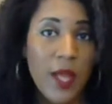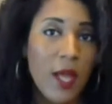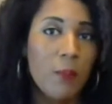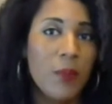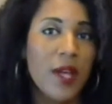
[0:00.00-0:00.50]

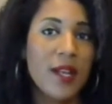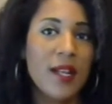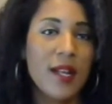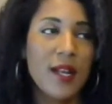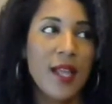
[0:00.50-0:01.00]
But
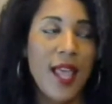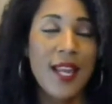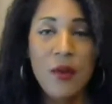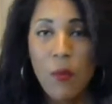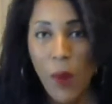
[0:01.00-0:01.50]

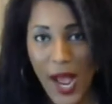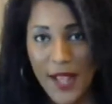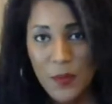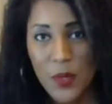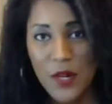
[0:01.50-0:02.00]
any
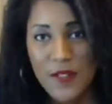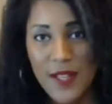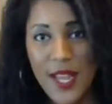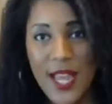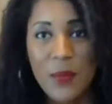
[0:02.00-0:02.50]
wise
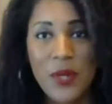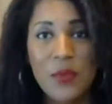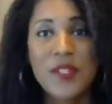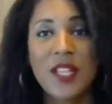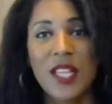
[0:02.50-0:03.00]
person, anyone
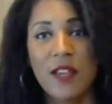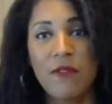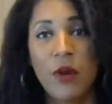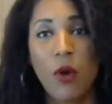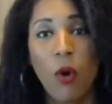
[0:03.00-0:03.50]
who's lived
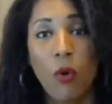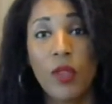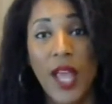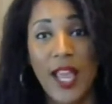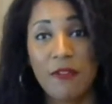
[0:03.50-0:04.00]
their whole
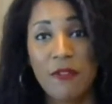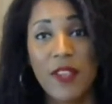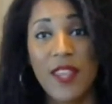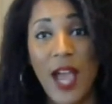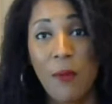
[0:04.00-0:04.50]
life
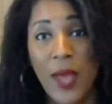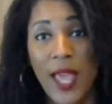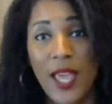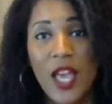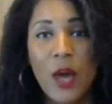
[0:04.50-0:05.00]
that
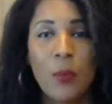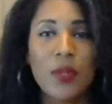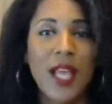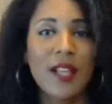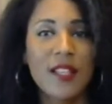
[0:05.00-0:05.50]
way, will
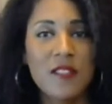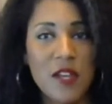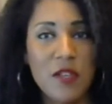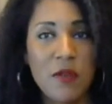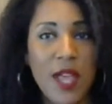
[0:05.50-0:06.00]
likely tell
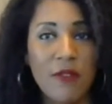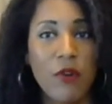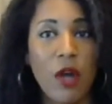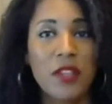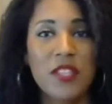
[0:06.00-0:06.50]
you that
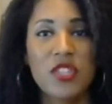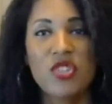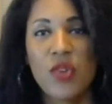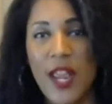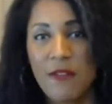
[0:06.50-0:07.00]
for all the
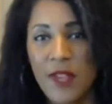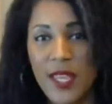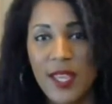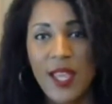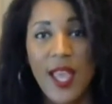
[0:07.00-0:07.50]

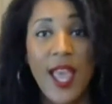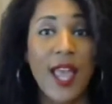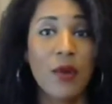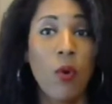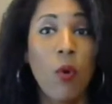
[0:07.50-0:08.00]
striving
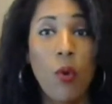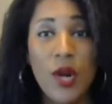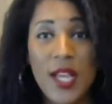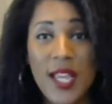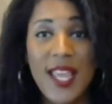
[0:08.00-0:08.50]
and
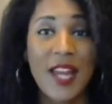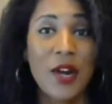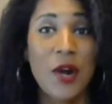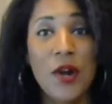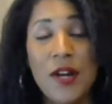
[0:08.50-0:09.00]
hoarding and
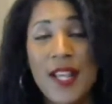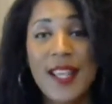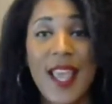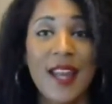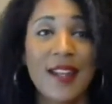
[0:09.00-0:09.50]

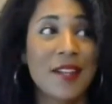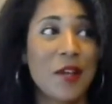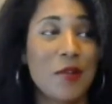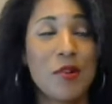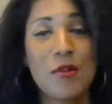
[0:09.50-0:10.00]
earning and,
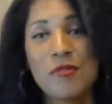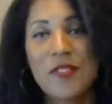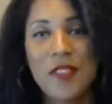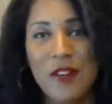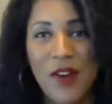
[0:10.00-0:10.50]
nose
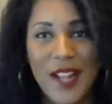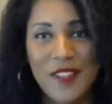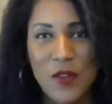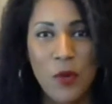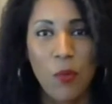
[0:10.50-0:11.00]
to the
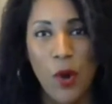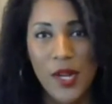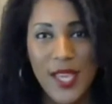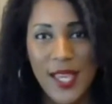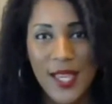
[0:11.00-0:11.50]
grindstone
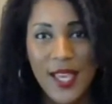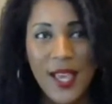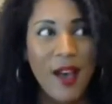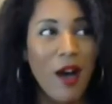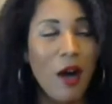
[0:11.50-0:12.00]
working,
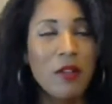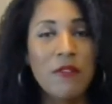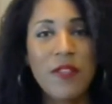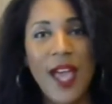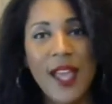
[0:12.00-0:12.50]
all
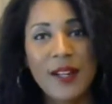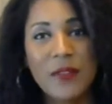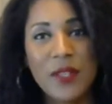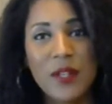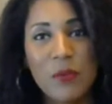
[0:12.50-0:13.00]
of that
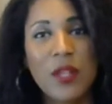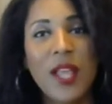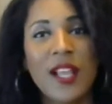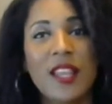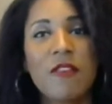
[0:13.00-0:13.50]
will
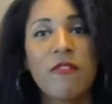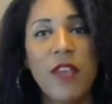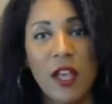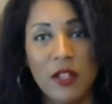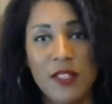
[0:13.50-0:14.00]
likely
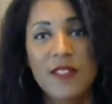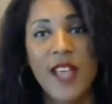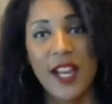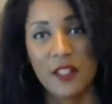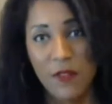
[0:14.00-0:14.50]
fail to
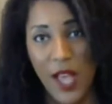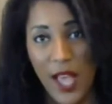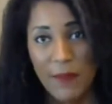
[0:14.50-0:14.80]
satisfy.